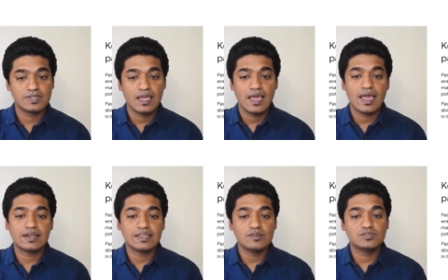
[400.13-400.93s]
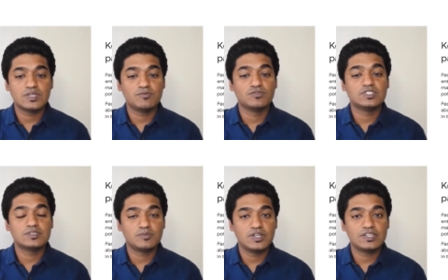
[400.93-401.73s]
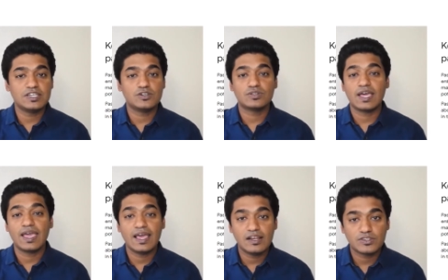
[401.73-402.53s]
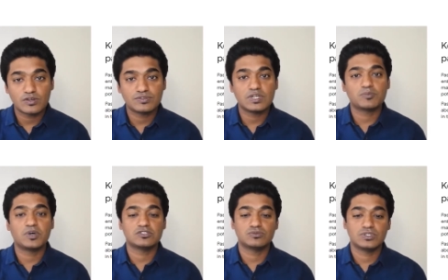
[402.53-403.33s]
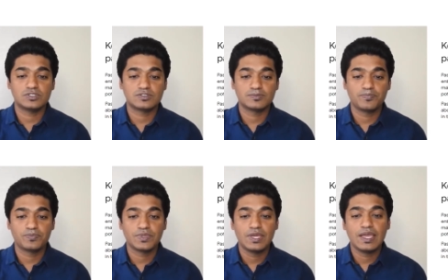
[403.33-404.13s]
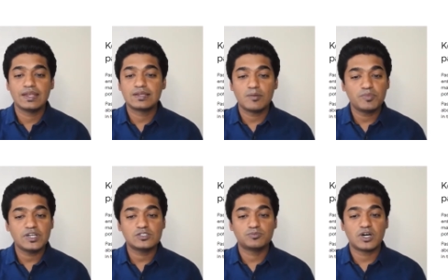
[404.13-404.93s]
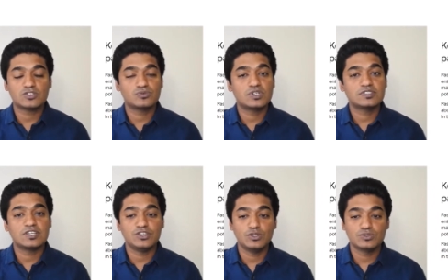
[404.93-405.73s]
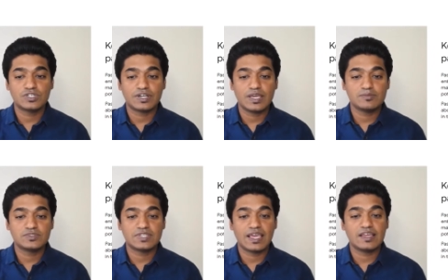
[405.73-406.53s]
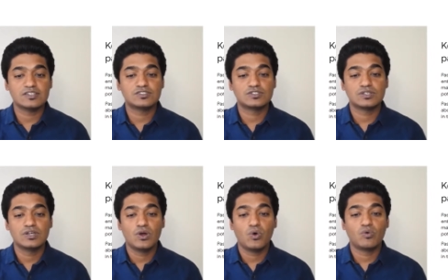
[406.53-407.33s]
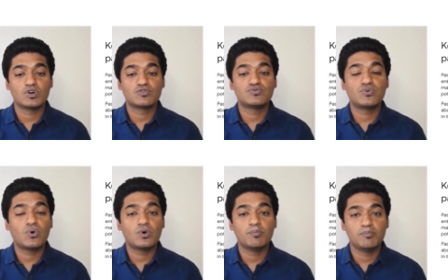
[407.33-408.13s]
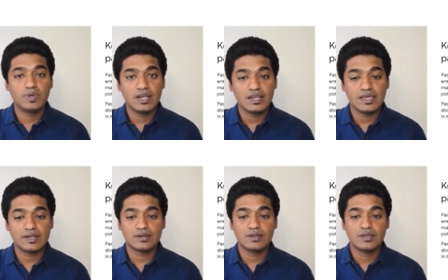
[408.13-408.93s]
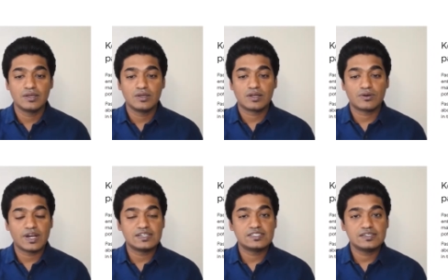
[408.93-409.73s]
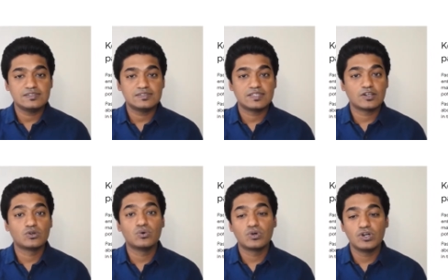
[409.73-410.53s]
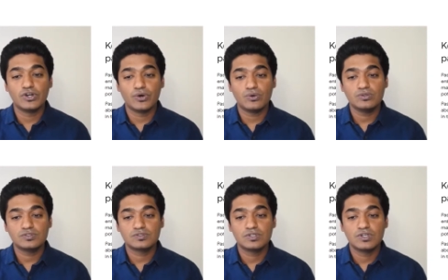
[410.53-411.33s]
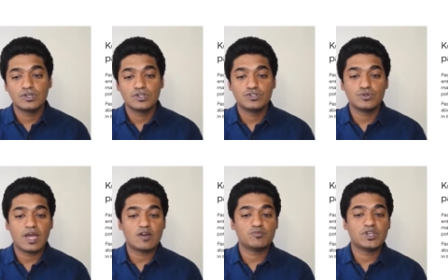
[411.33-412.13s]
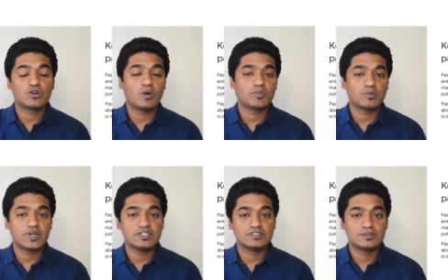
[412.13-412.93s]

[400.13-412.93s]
and gives them visibility into the health of their passwords. It compares passwords and usernames against over 4 billion credentials that Google knows to have been compromised.